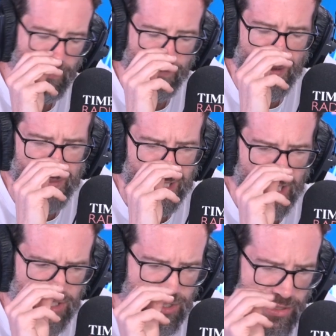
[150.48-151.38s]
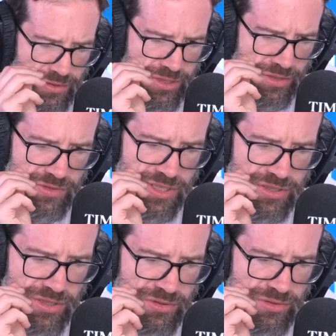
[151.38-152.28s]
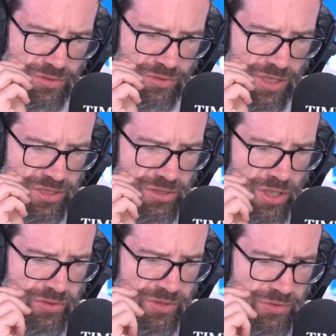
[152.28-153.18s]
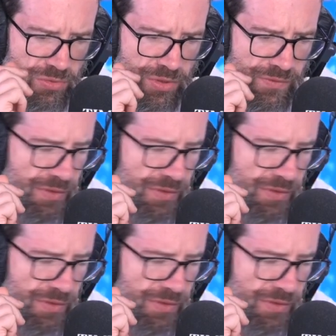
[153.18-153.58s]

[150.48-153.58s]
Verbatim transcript: have a family connection to the resistance, don't you? Your cousin Koza was one of